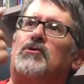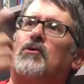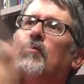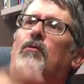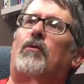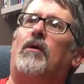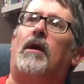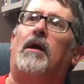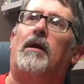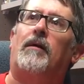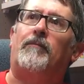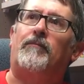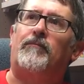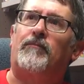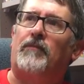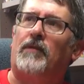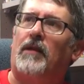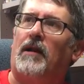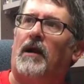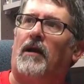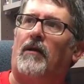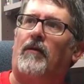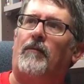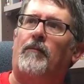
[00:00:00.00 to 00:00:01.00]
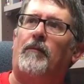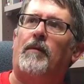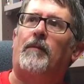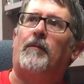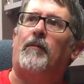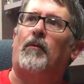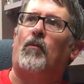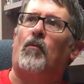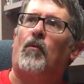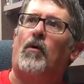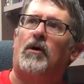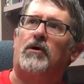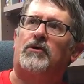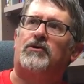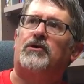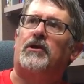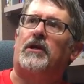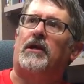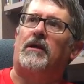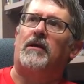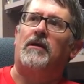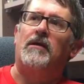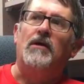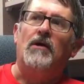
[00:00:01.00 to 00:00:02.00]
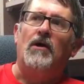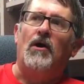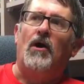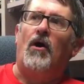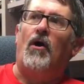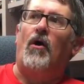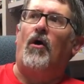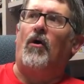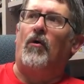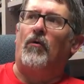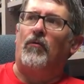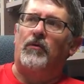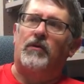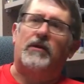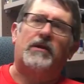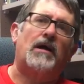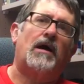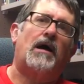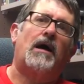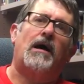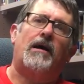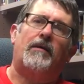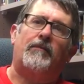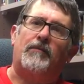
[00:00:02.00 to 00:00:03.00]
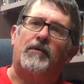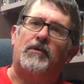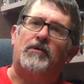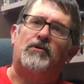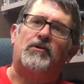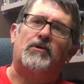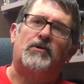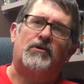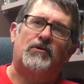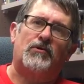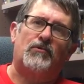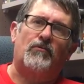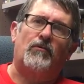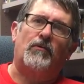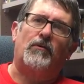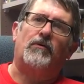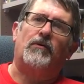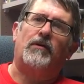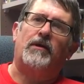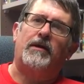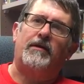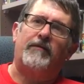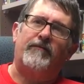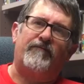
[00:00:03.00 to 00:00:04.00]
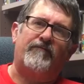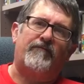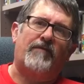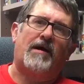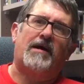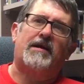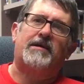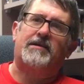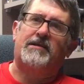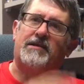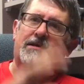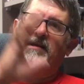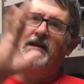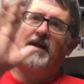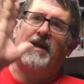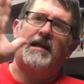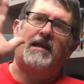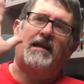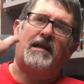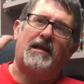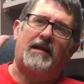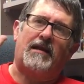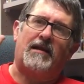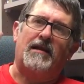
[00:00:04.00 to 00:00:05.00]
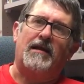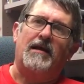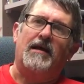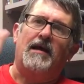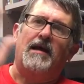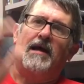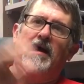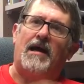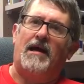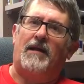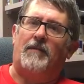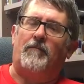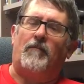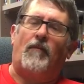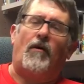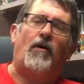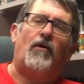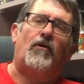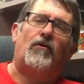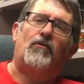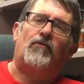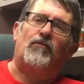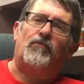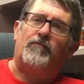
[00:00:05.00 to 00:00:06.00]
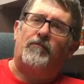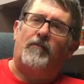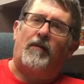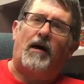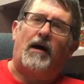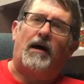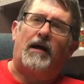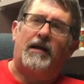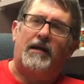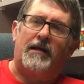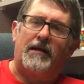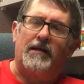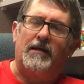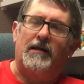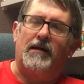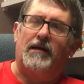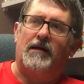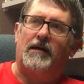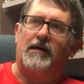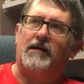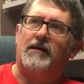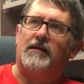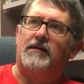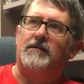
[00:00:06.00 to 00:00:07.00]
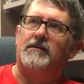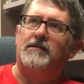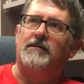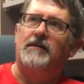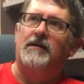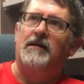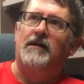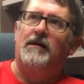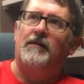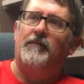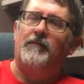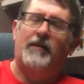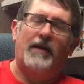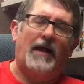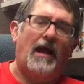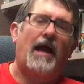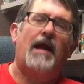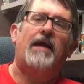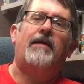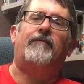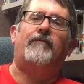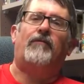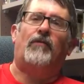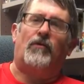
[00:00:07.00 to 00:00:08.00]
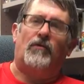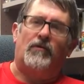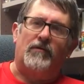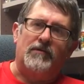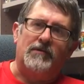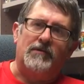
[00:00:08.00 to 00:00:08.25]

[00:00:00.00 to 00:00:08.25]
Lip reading: growing up that I remember watching all the time that just really fascinated and modeled my behavior.